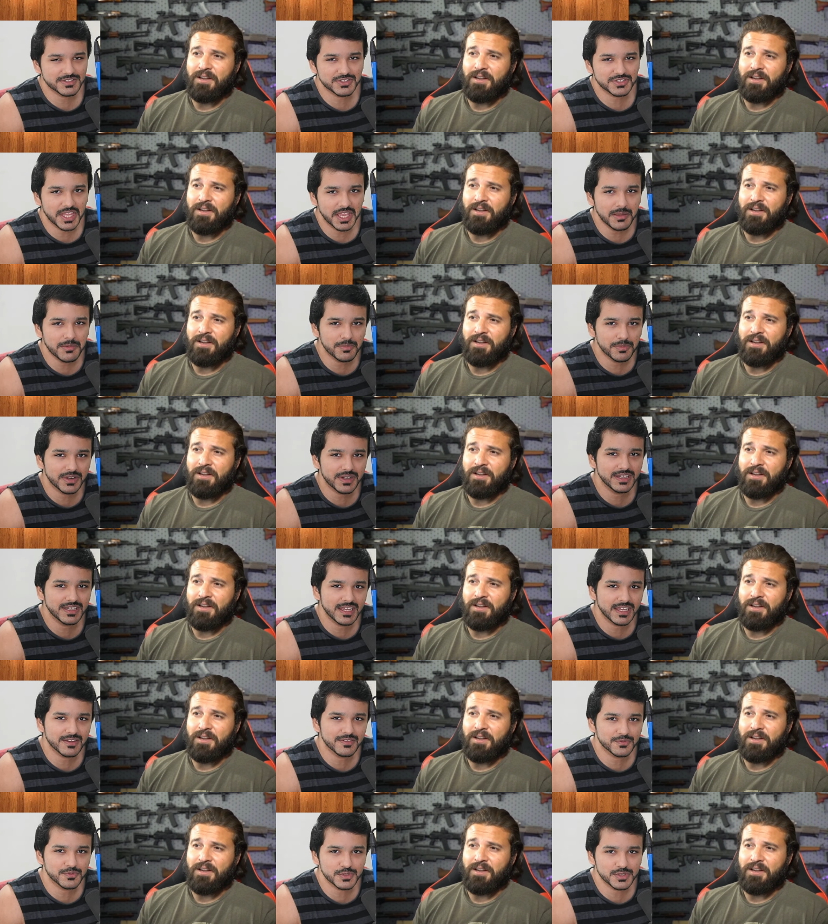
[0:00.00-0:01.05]
Speaker 1: it's chambered in
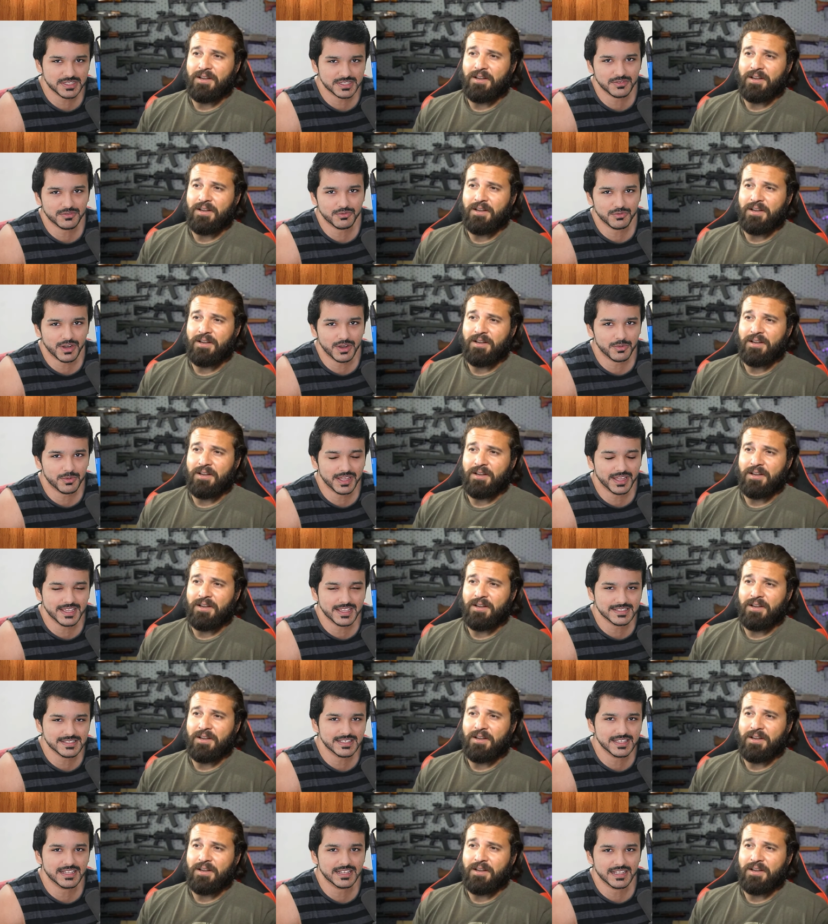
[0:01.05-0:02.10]
AK-47 round, like
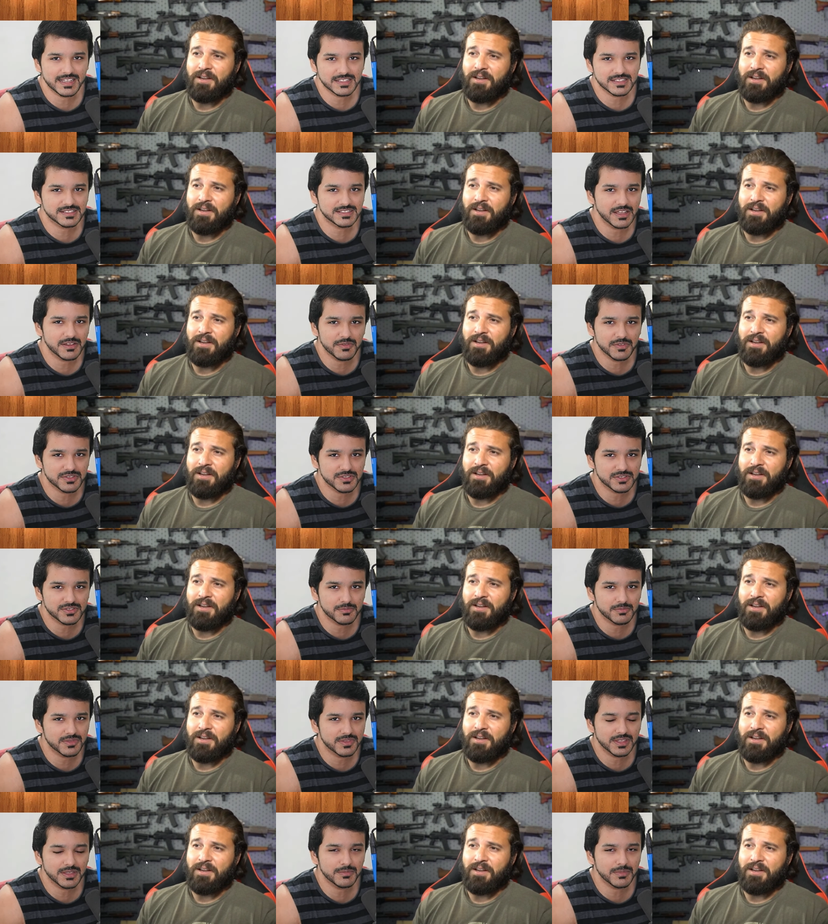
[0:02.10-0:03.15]
he said, like seven
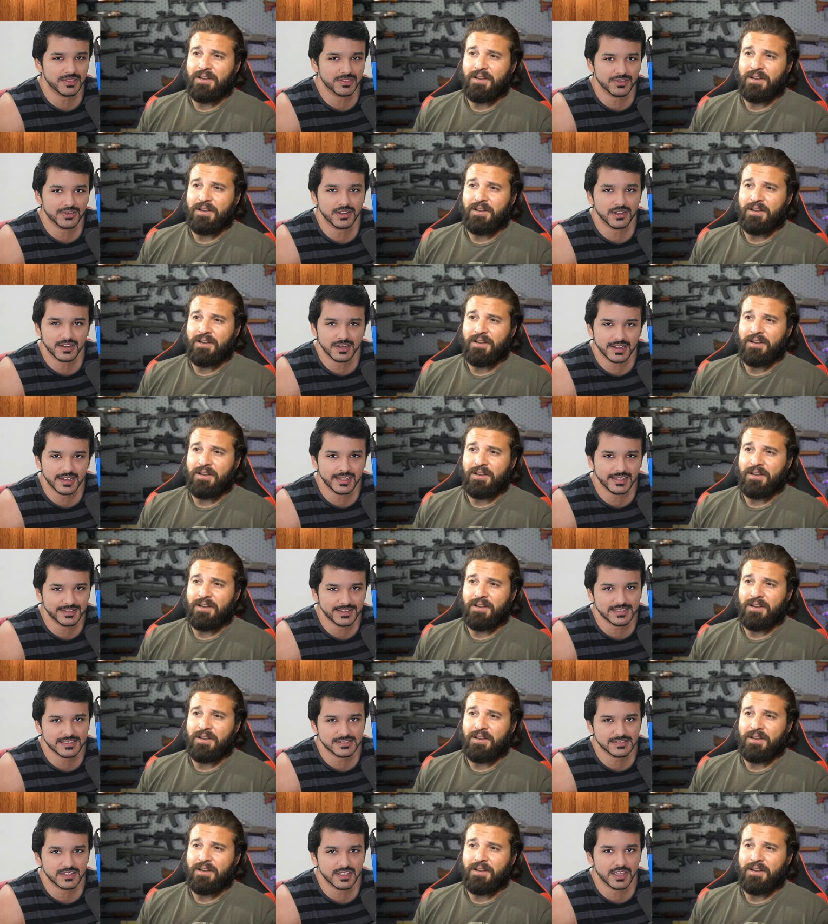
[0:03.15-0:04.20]
something by 39.
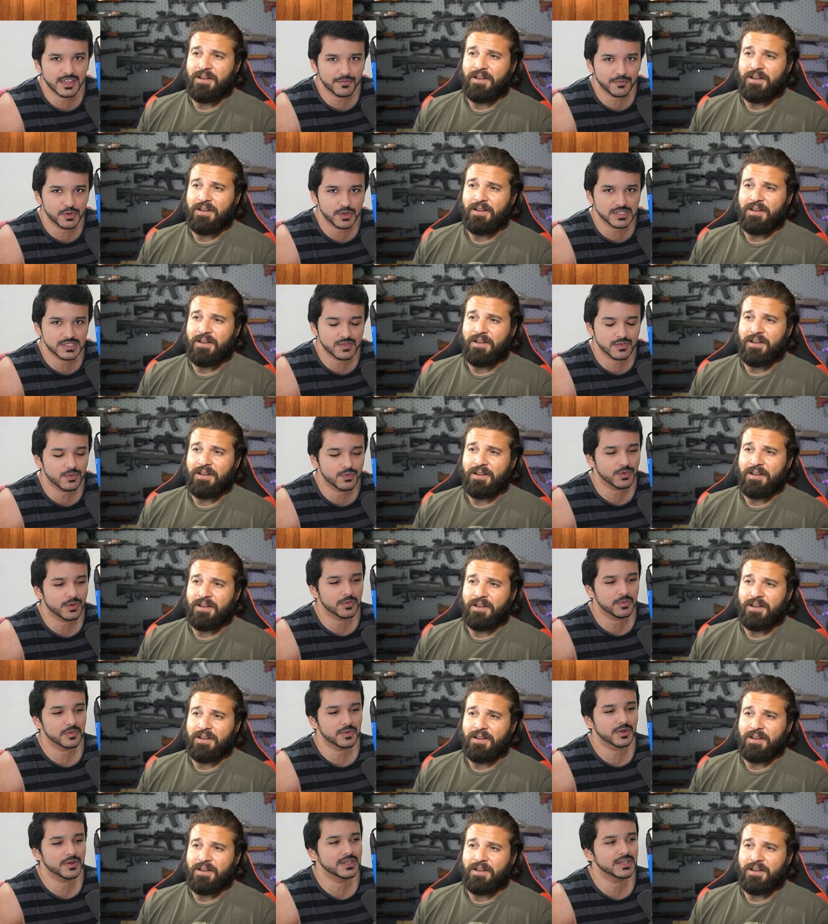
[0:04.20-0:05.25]
That's AK-47
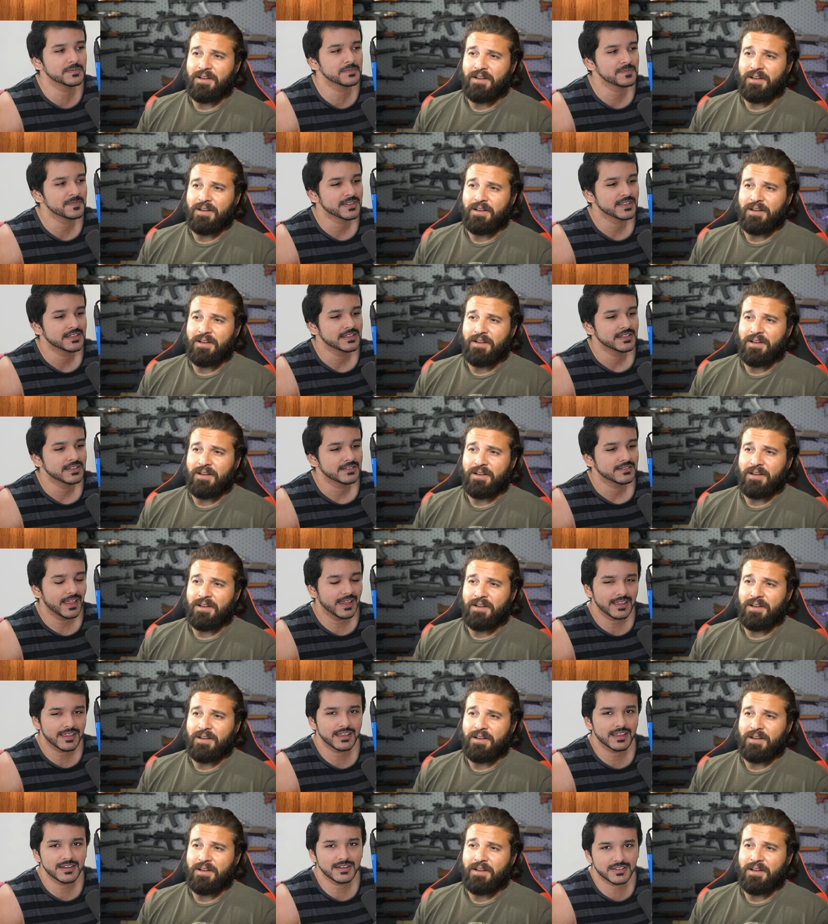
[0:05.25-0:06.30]
round, right?
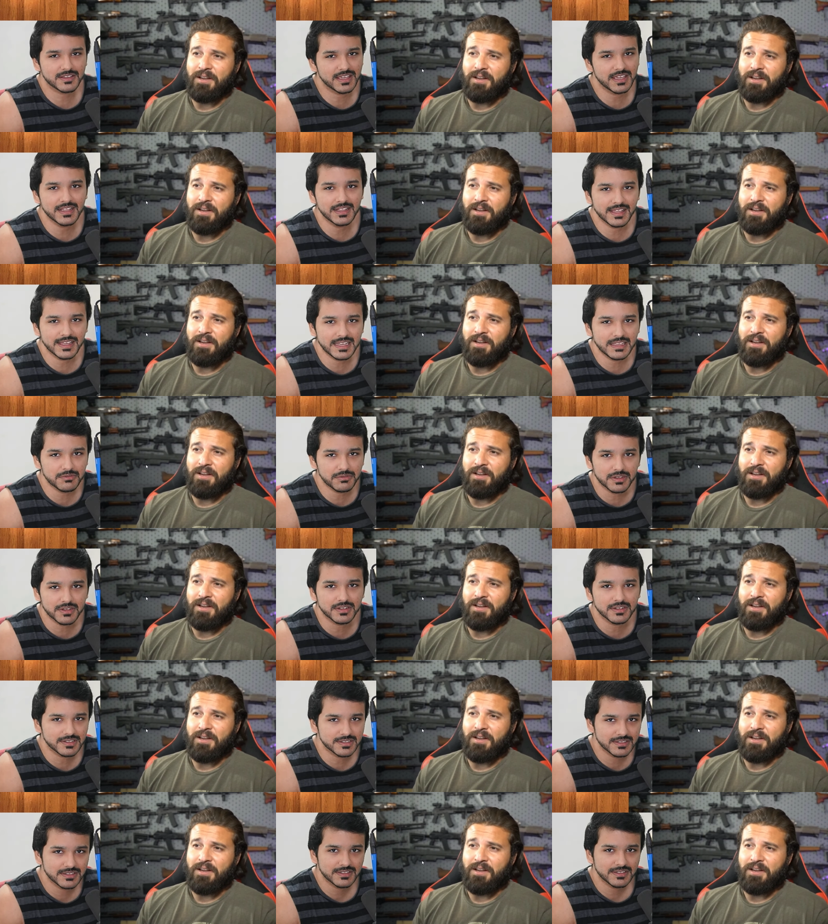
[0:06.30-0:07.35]
That can kill
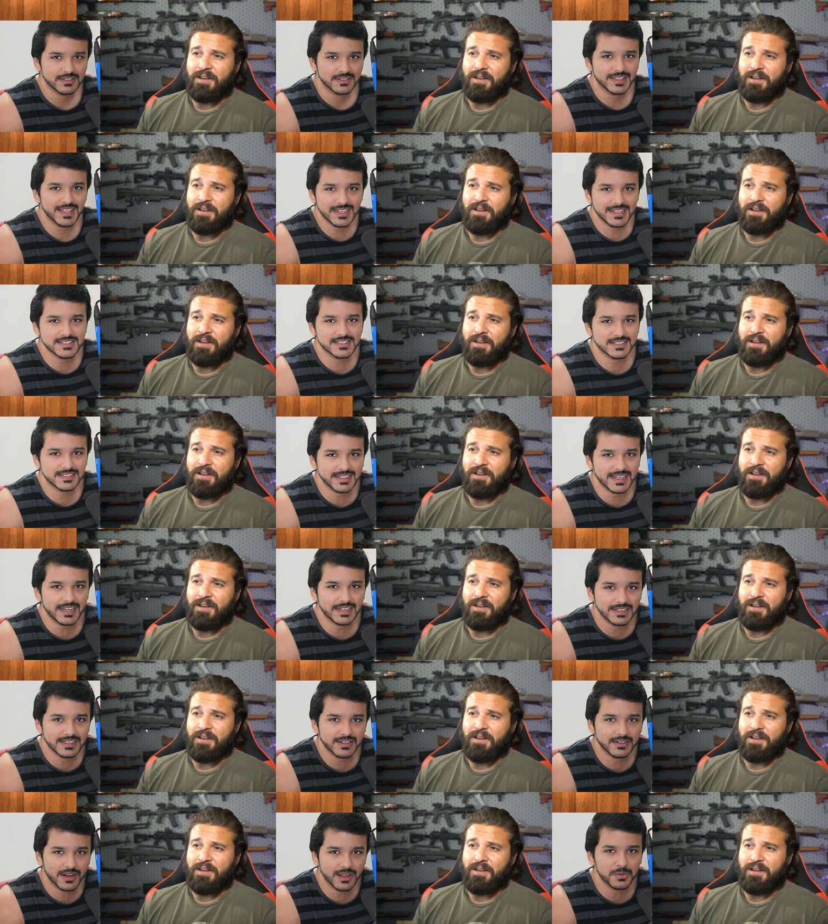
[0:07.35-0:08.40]
anyone. That is a
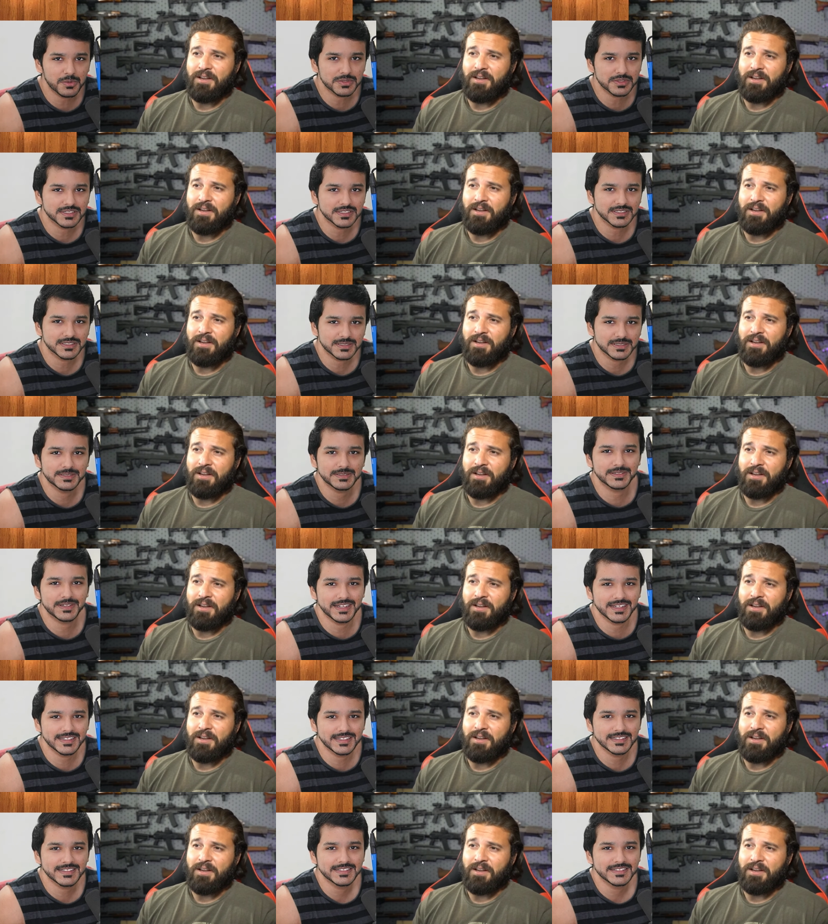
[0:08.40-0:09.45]
deadly round,
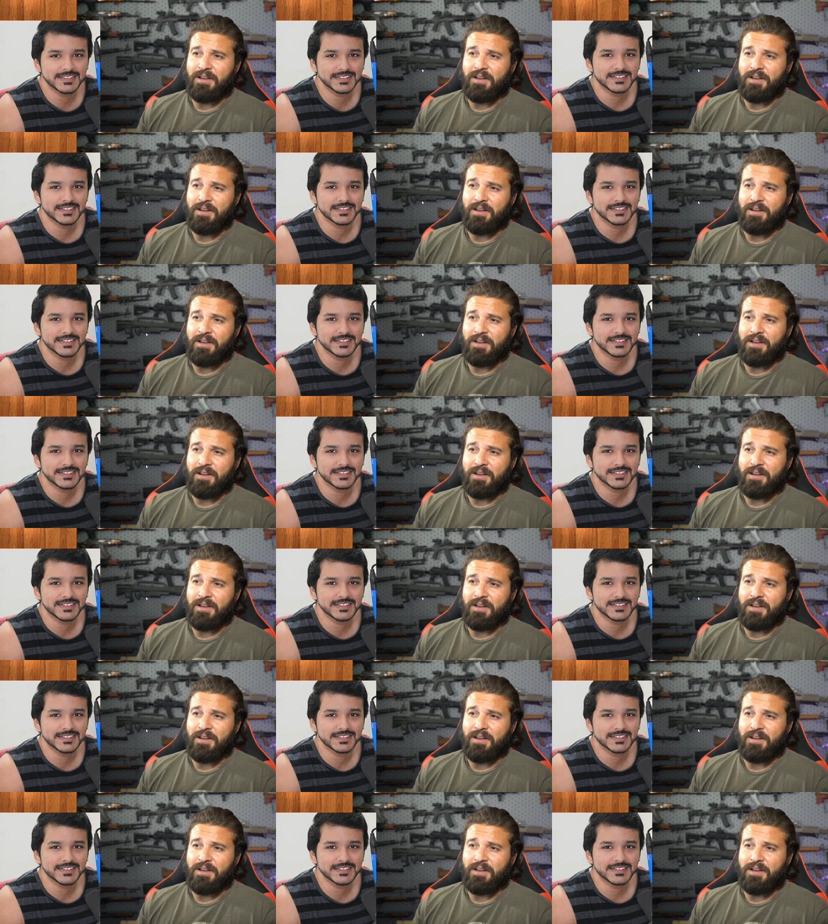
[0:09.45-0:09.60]
right?